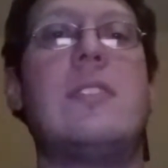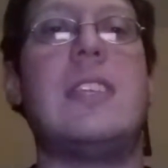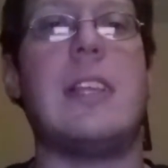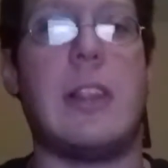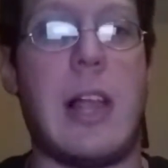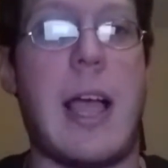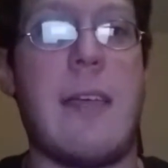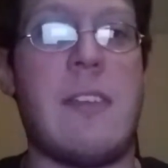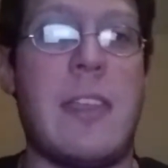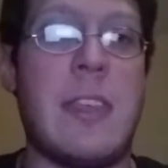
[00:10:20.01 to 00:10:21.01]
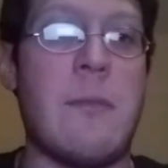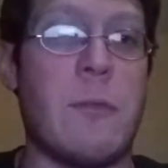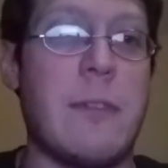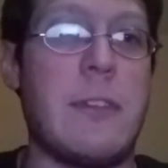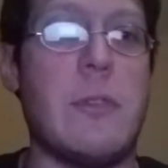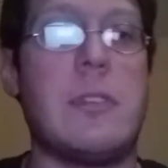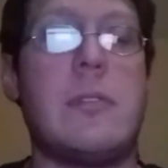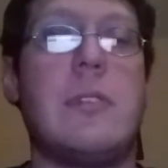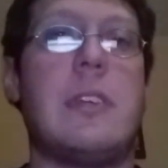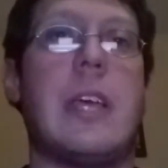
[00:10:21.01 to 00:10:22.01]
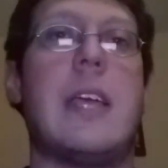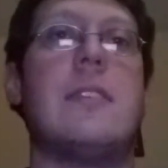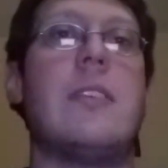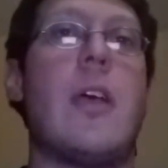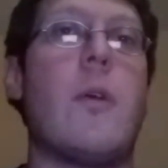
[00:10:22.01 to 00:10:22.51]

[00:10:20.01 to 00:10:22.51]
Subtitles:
see it live and then review it to you guys